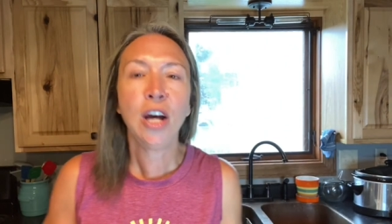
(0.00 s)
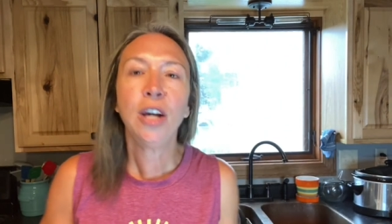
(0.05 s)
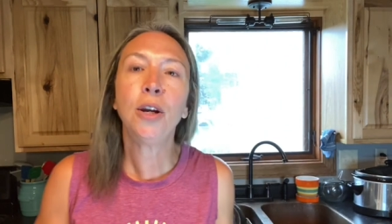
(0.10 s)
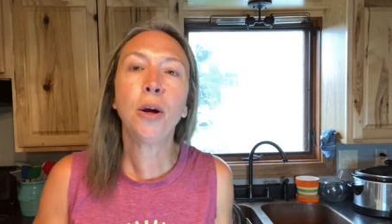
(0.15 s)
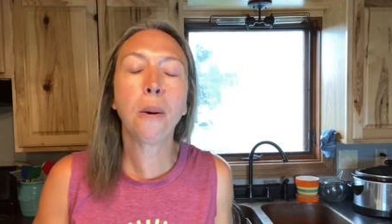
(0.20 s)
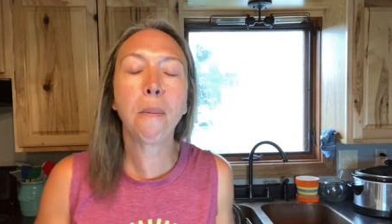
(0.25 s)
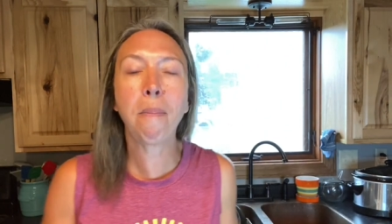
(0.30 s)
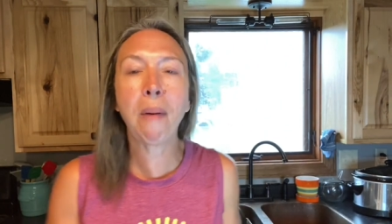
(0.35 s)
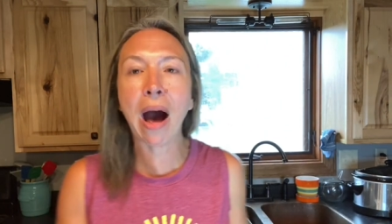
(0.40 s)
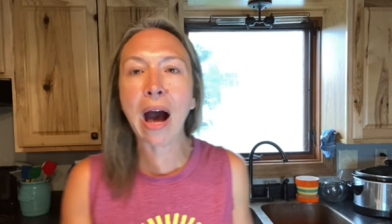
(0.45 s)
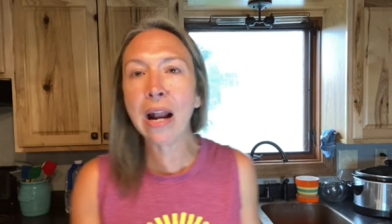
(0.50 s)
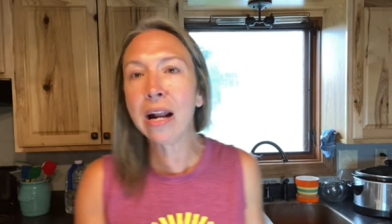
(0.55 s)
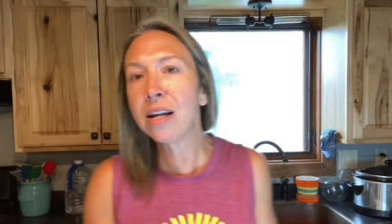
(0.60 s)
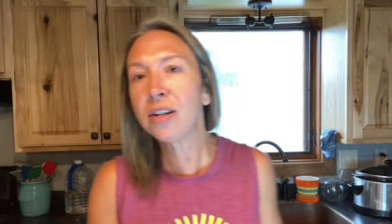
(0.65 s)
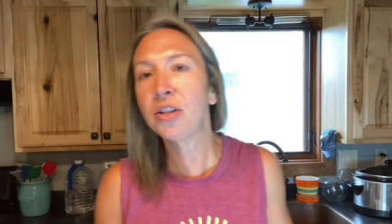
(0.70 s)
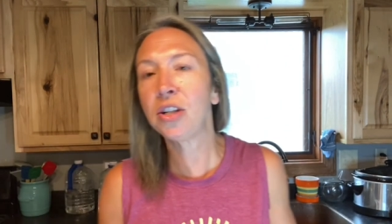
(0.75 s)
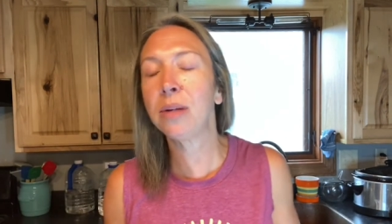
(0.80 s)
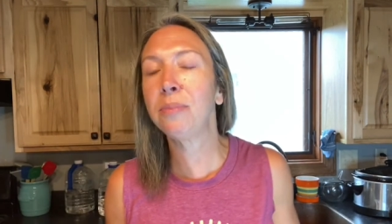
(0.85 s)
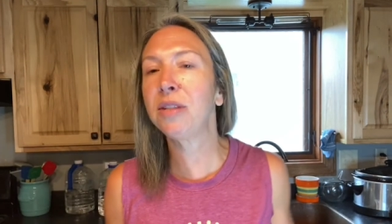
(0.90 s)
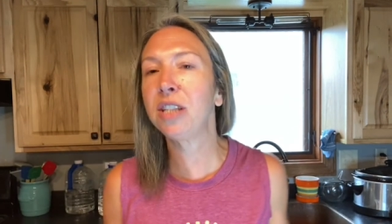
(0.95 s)
your body
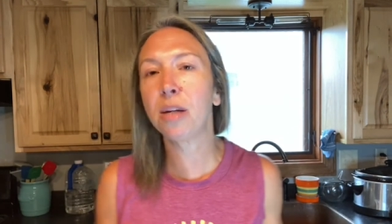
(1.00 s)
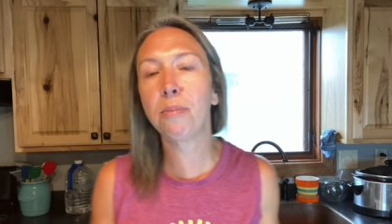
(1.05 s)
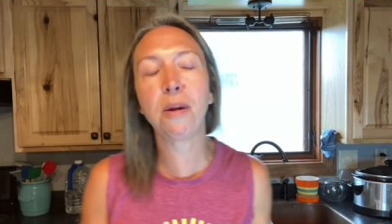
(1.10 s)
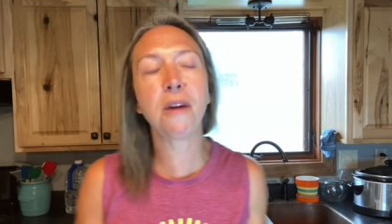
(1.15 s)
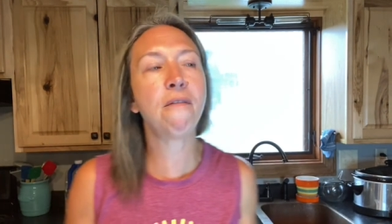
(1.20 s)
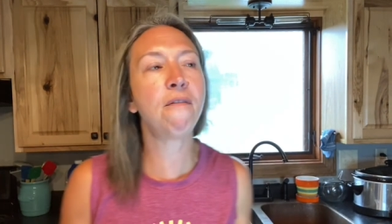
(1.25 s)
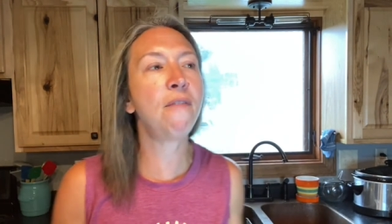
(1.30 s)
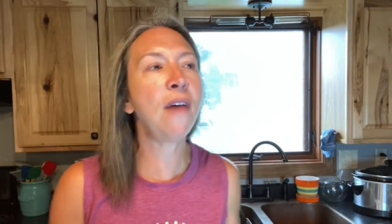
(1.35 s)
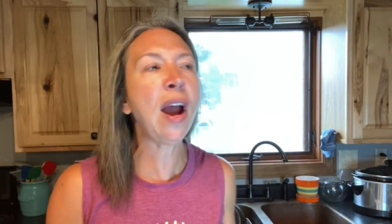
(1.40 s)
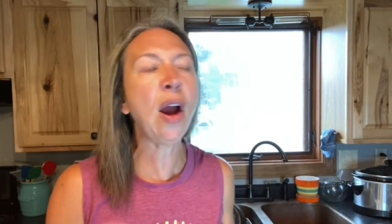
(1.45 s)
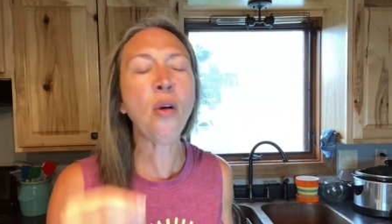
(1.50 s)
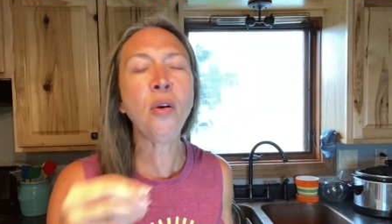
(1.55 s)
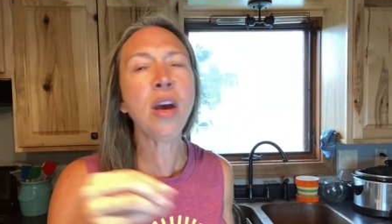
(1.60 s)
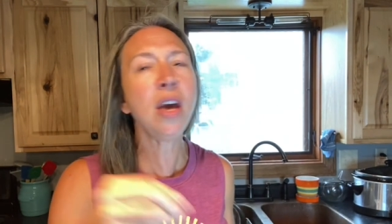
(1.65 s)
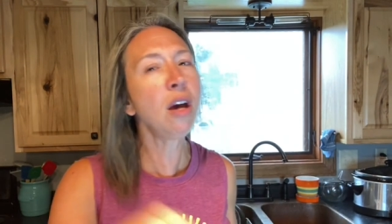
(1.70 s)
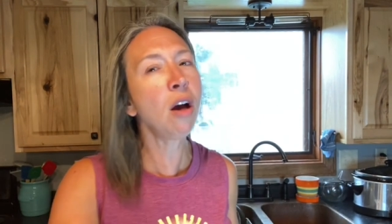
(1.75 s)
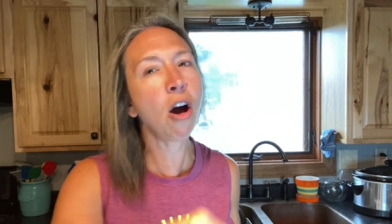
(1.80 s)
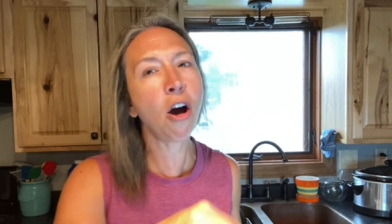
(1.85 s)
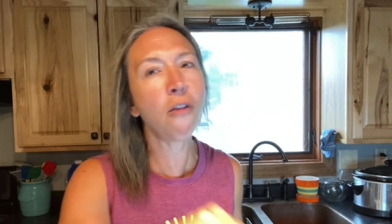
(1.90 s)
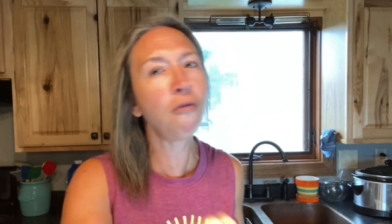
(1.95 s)
seems to be very
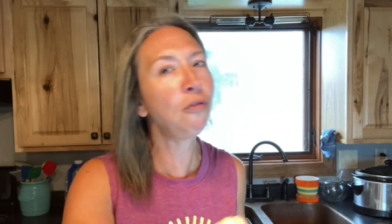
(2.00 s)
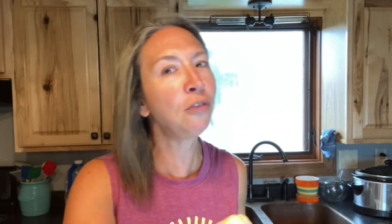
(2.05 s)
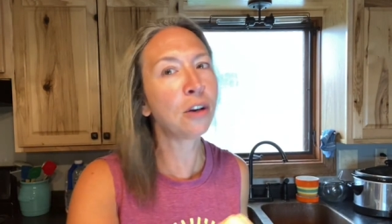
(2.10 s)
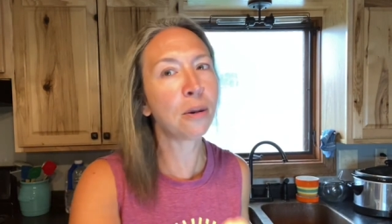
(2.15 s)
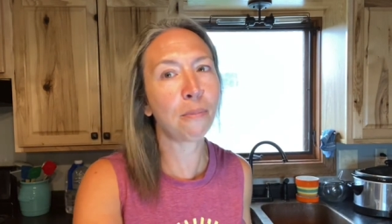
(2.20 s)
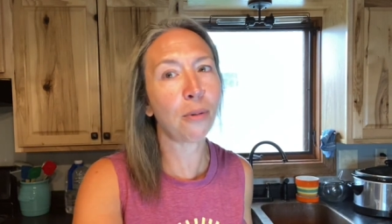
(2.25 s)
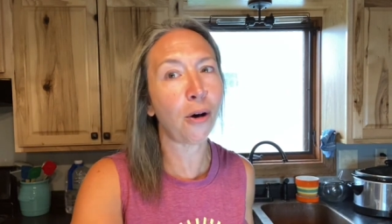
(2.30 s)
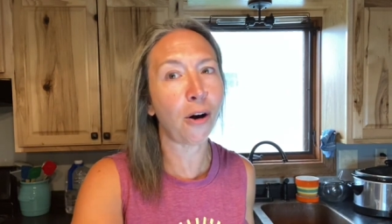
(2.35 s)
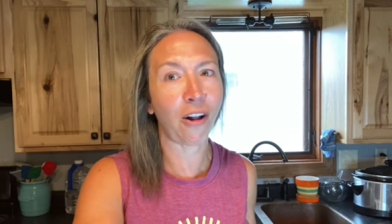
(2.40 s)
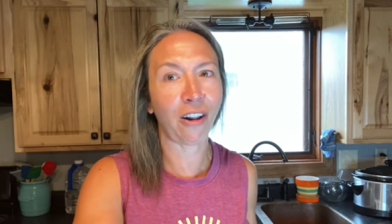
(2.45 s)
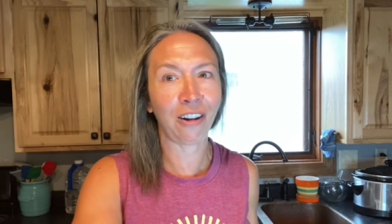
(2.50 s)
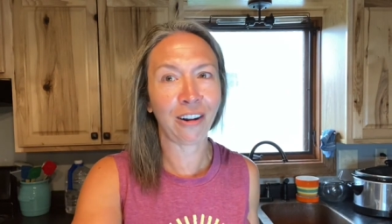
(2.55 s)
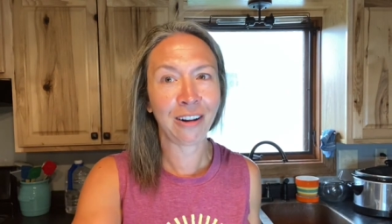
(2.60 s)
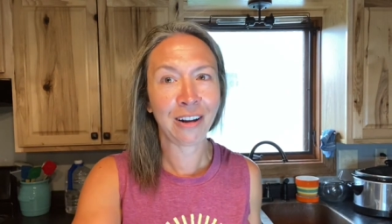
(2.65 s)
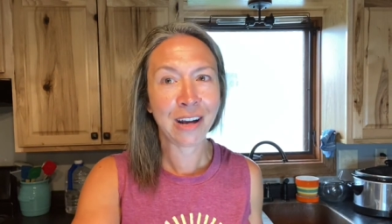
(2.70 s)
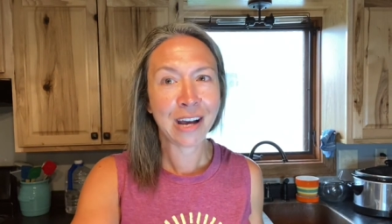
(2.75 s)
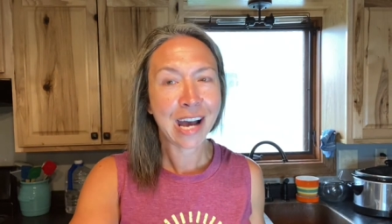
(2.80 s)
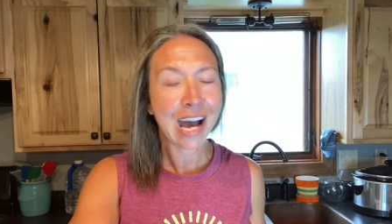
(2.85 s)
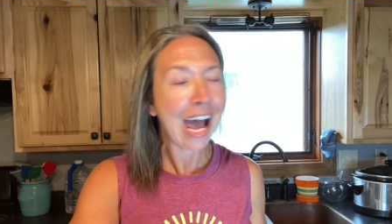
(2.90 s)
comfortable